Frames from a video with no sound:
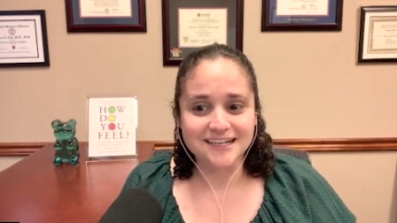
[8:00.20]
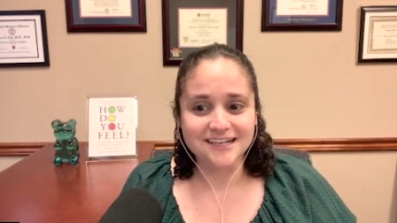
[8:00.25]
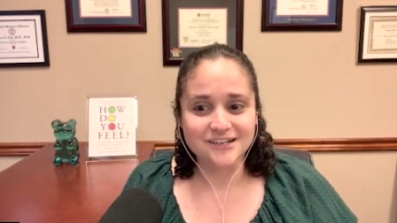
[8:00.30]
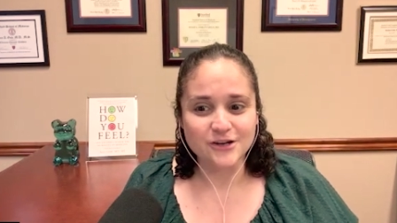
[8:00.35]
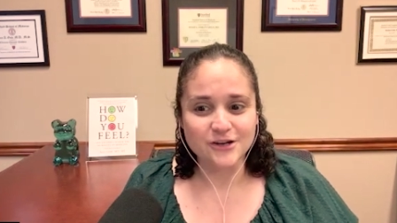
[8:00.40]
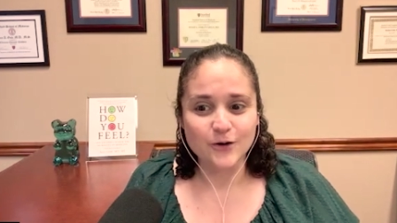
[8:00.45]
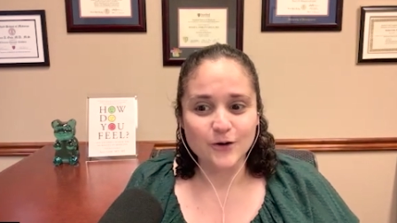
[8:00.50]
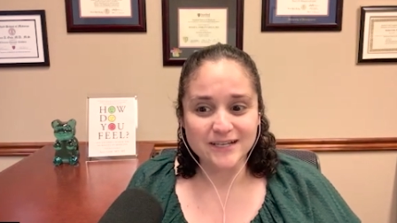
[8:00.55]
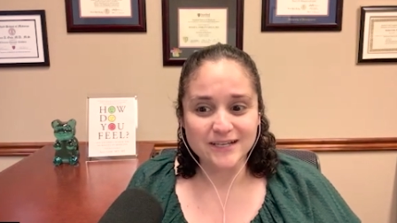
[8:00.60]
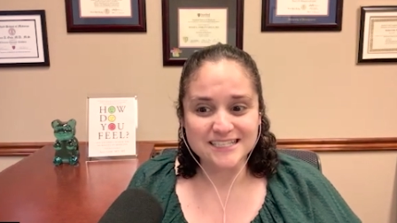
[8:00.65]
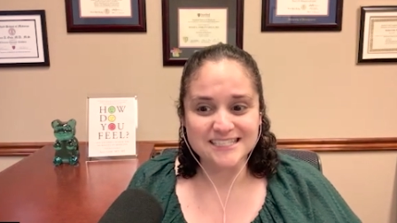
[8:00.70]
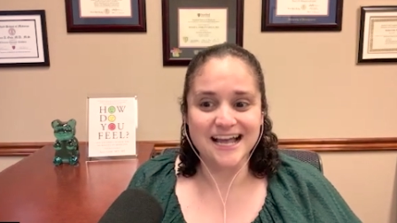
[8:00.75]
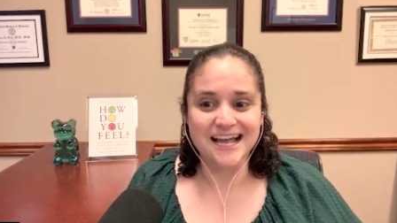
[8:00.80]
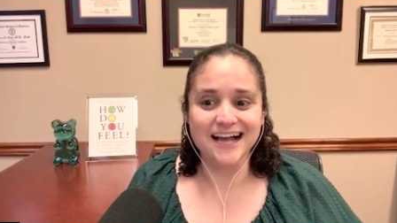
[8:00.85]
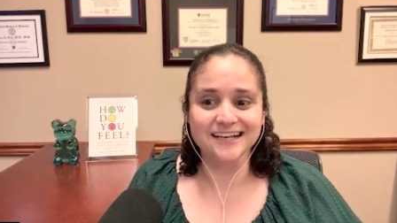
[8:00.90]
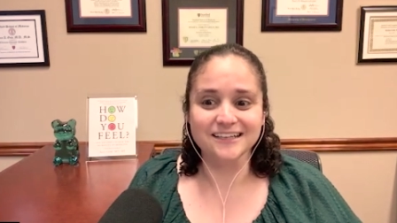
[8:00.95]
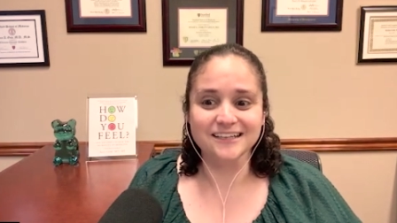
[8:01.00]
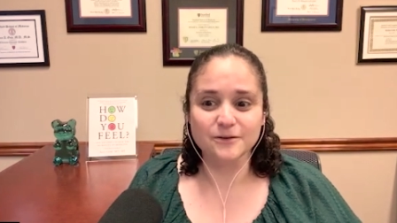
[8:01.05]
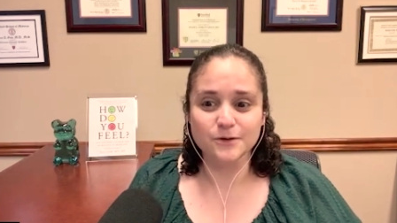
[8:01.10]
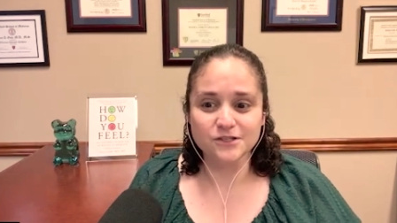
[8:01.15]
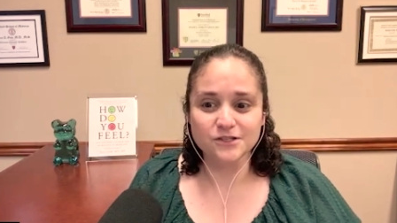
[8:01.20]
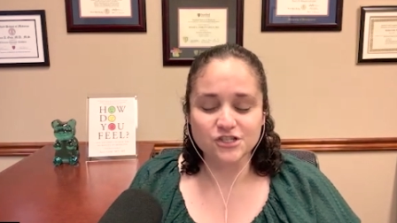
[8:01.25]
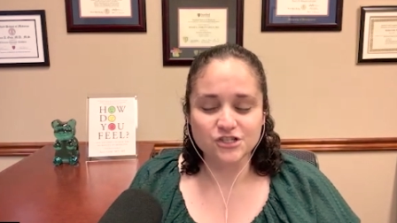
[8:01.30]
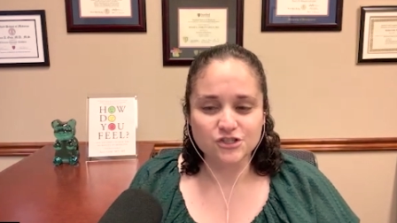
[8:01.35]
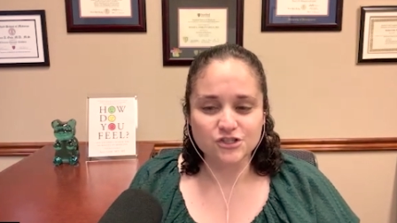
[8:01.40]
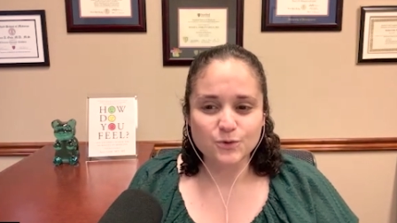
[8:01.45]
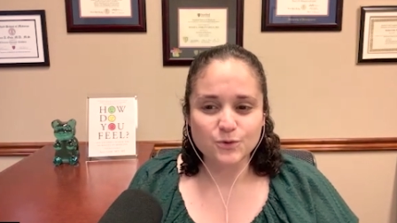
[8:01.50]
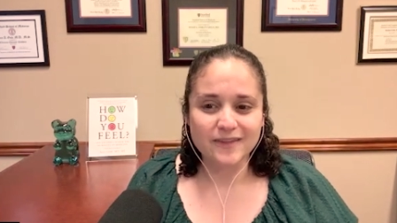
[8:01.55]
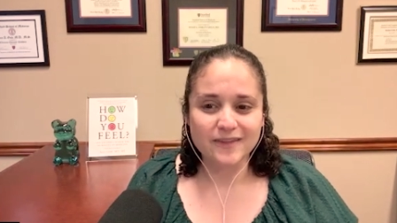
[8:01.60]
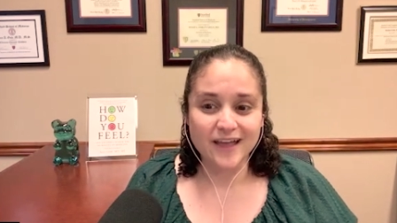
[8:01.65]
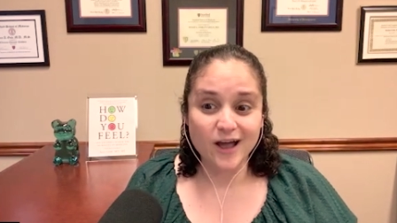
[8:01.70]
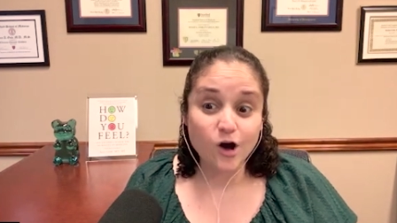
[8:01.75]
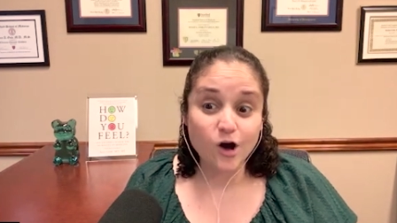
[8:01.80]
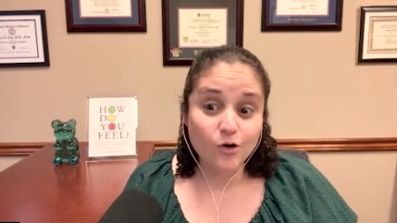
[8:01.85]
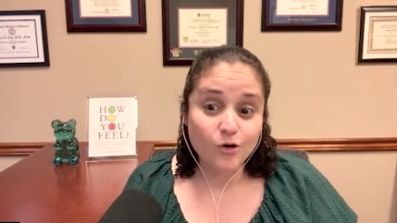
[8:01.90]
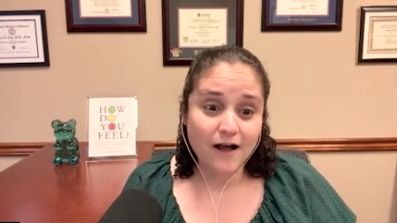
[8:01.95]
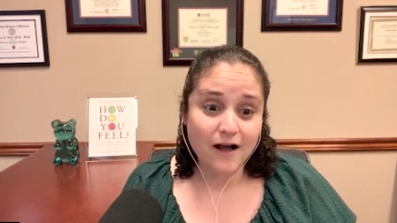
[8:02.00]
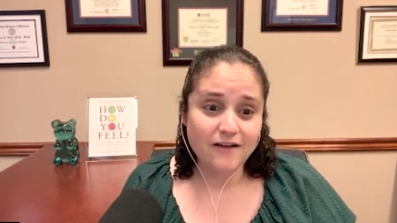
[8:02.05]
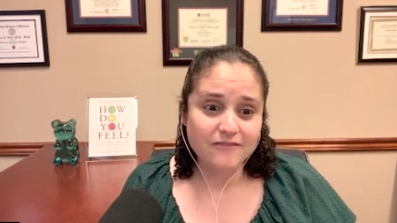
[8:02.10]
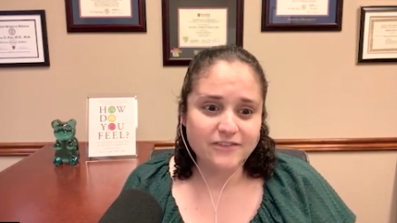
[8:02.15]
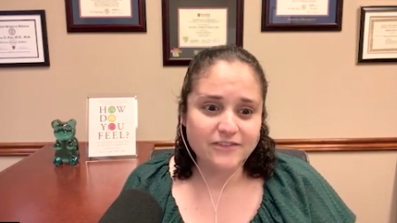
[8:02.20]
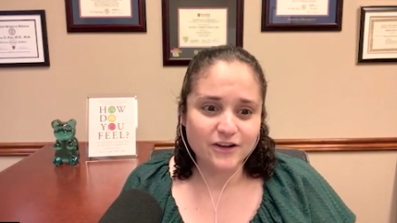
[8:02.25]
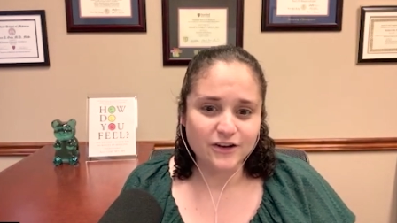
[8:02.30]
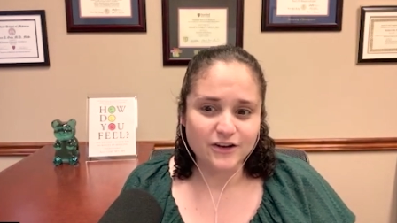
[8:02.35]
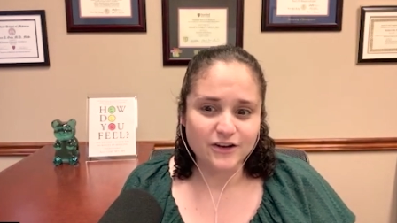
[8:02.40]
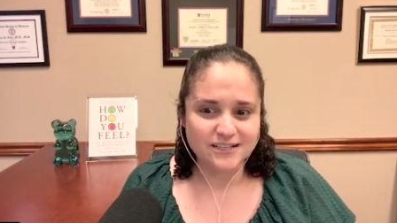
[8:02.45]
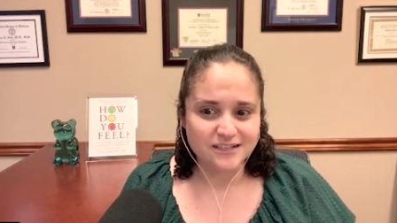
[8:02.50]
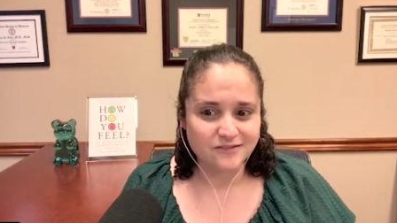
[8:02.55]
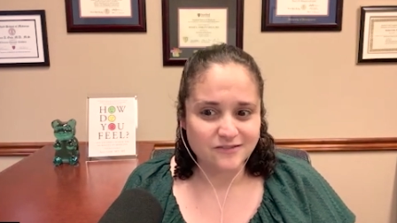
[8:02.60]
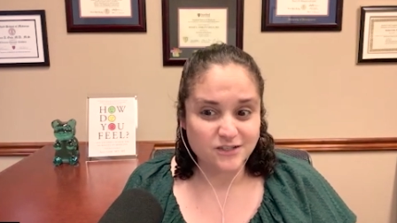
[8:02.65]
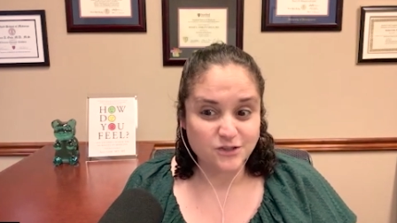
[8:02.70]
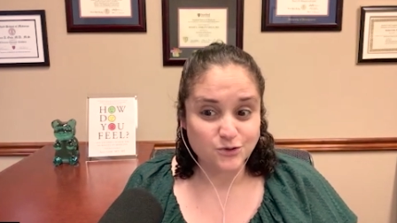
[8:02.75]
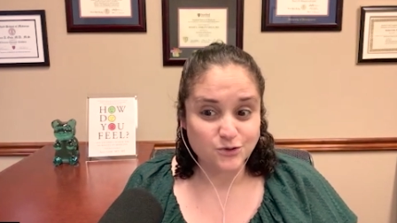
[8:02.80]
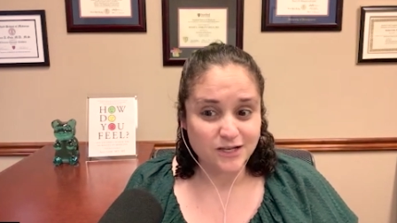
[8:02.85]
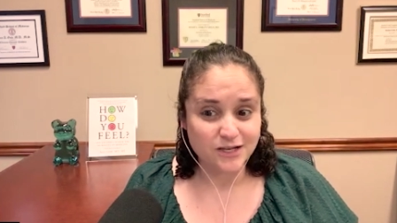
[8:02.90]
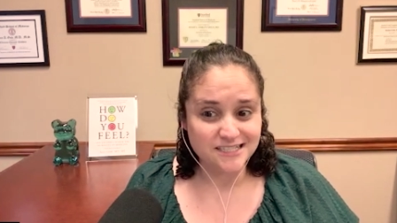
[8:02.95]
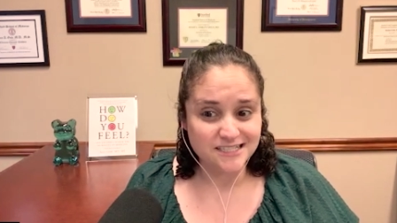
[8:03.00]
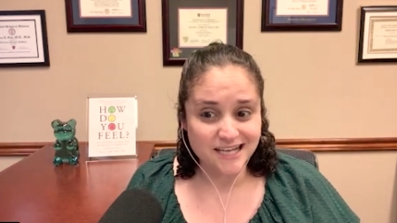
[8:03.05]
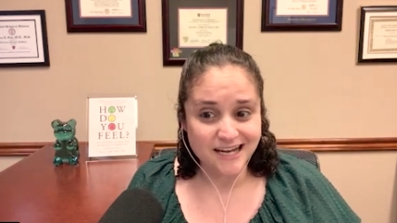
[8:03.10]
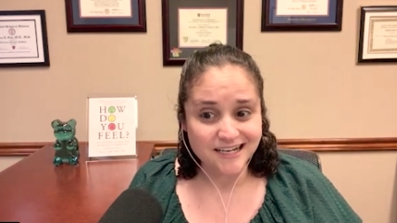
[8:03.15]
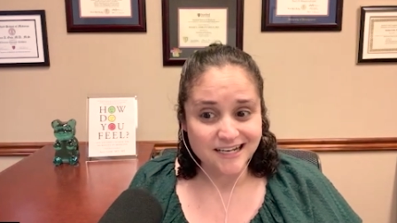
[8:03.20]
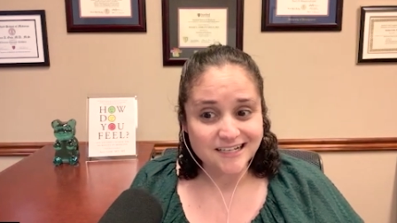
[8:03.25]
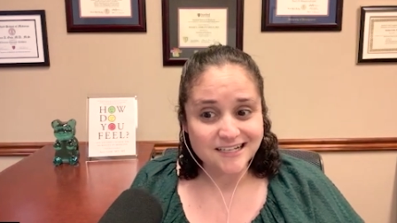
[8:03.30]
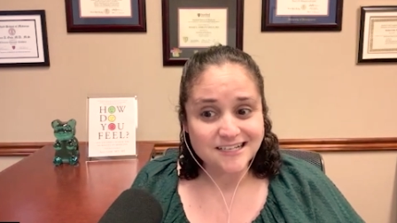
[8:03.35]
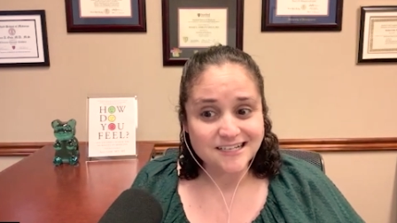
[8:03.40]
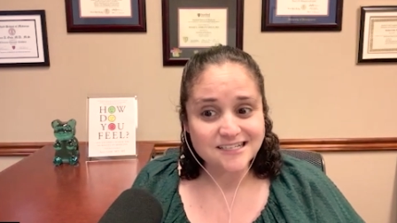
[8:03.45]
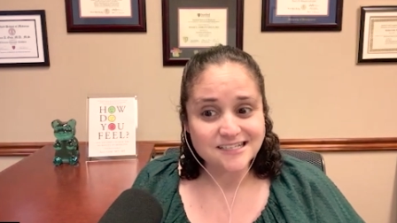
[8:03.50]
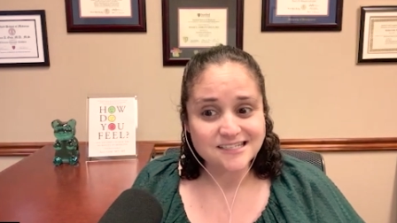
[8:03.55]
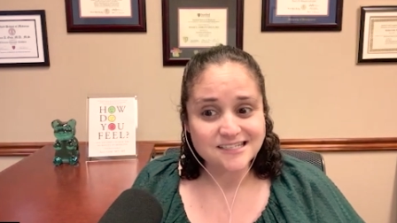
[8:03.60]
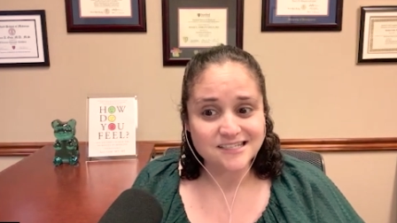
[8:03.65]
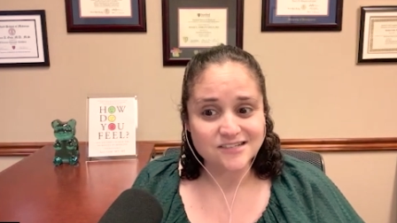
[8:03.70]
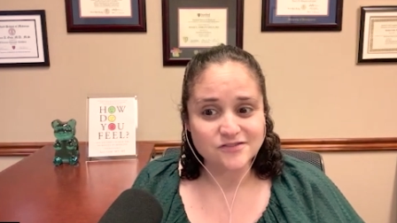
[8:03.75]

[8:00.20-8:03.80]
know exactly what to do, and they all have their individual identities.